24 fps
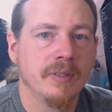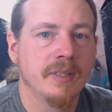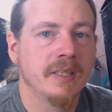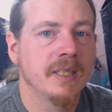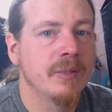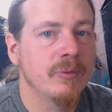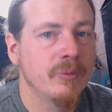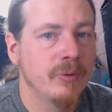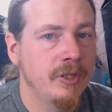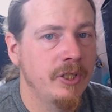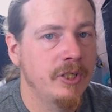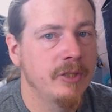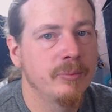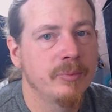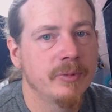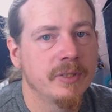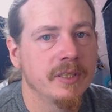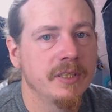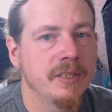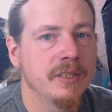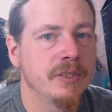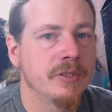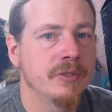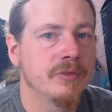That will help
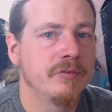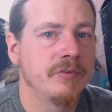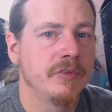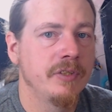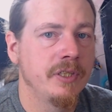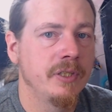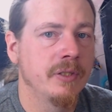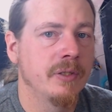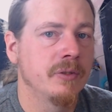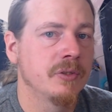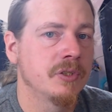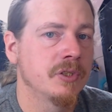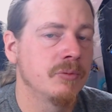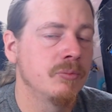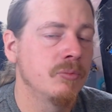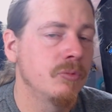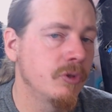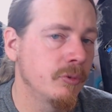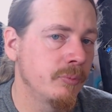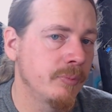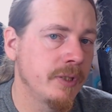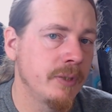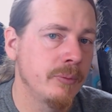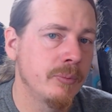get this video out to
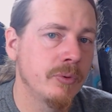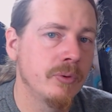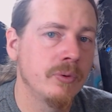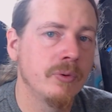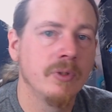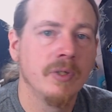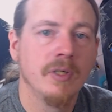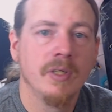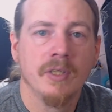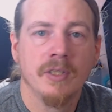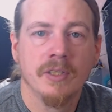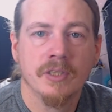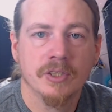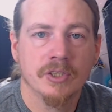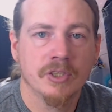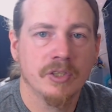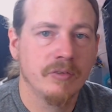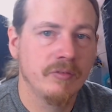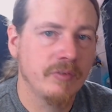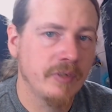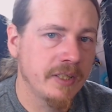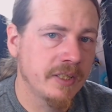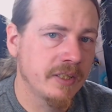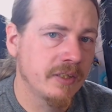more people so
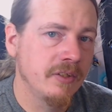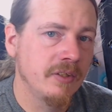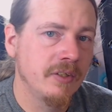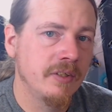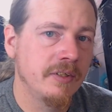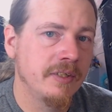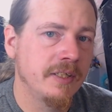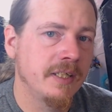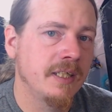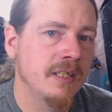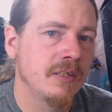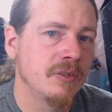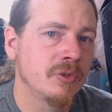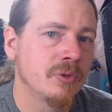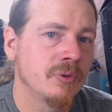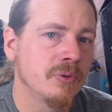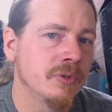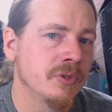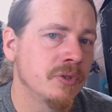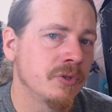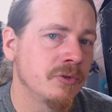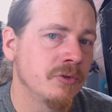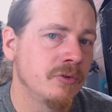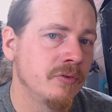they can learn how to
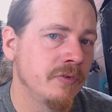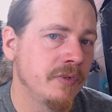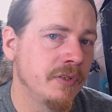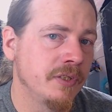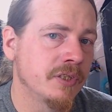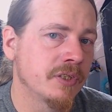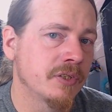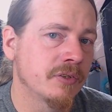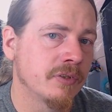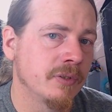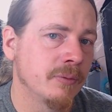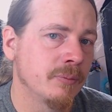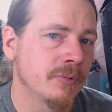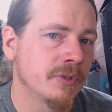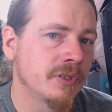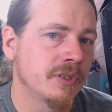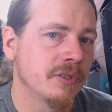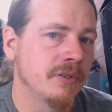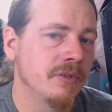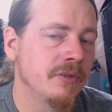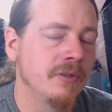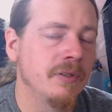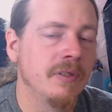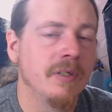install these scripts
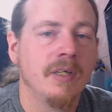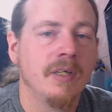too.